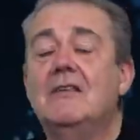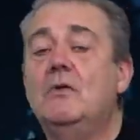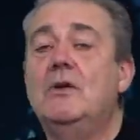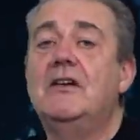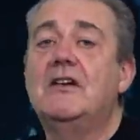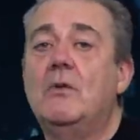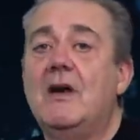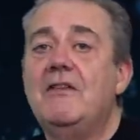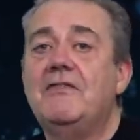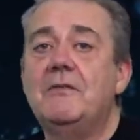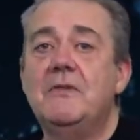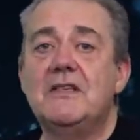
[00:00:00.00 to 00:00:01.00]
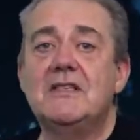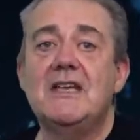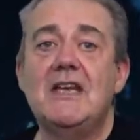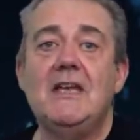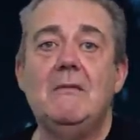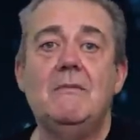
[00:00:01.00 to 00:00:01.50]
the work away from the
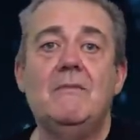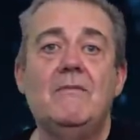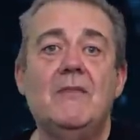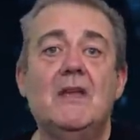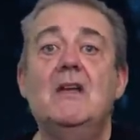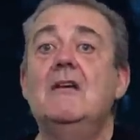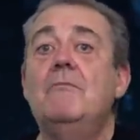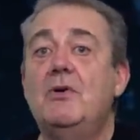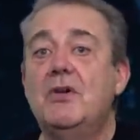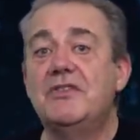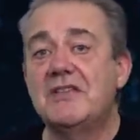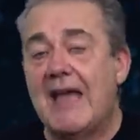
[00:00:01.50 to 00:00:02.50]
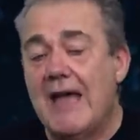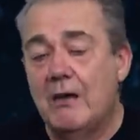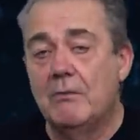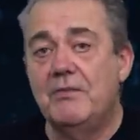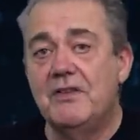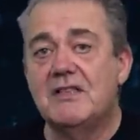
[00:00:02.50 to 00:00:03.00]
team, but to
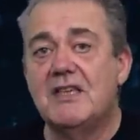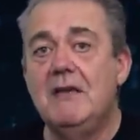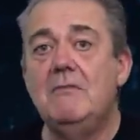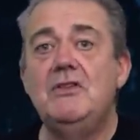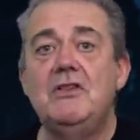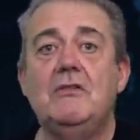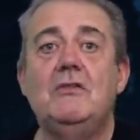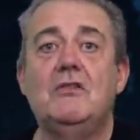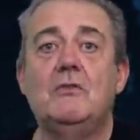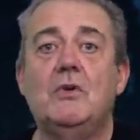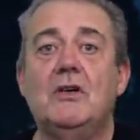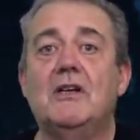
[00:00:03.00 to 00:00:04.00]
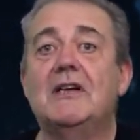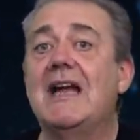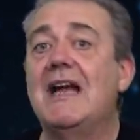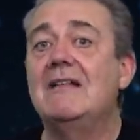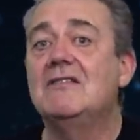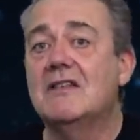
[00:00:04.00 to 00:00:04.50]
help the team do the work
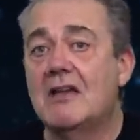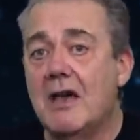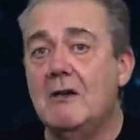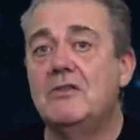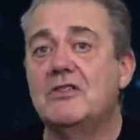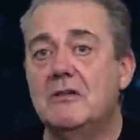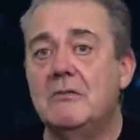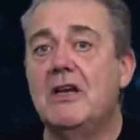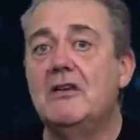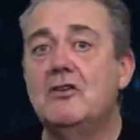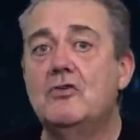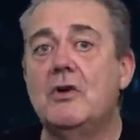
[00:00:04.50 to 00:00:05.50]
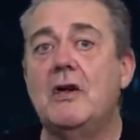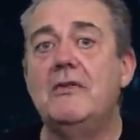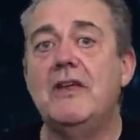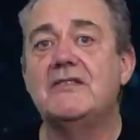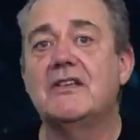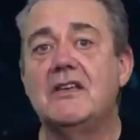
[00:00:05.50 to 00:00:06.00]
and to coach them and grow
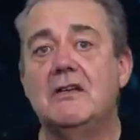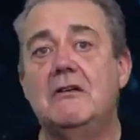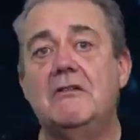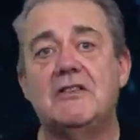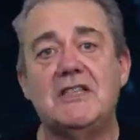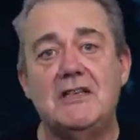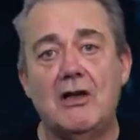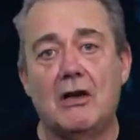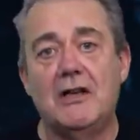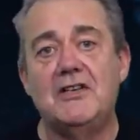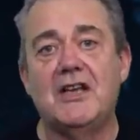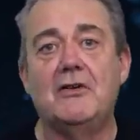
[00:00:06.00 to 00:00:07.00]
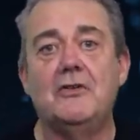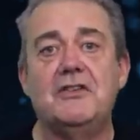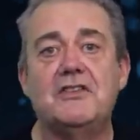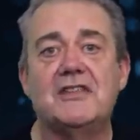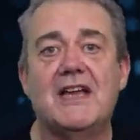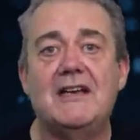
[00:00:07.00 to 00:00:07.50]
their security knowledge and
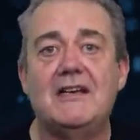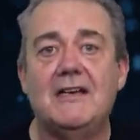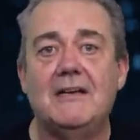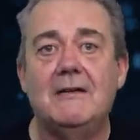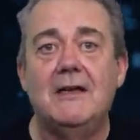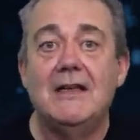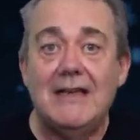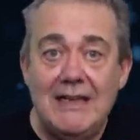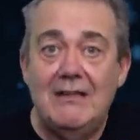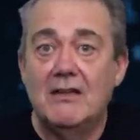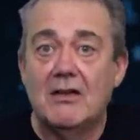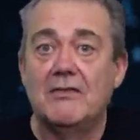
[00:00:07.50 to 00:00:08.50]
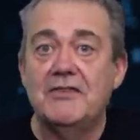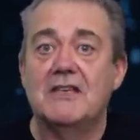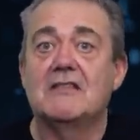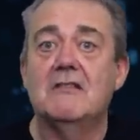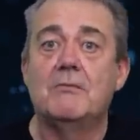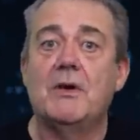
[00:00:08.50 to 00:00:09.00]
understanding in the
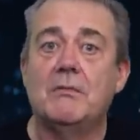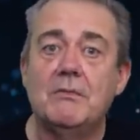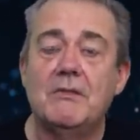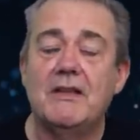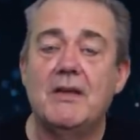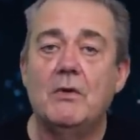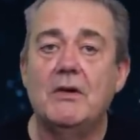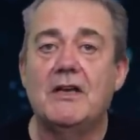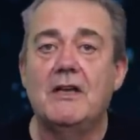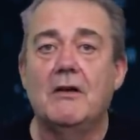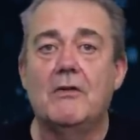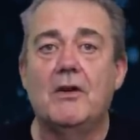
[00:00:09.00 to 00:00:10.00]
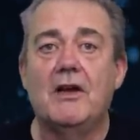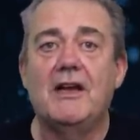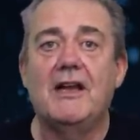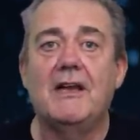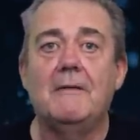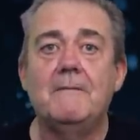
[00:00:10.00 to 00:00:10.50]
context of the problem that they're working on right
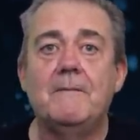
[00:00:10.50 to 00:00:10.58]
now.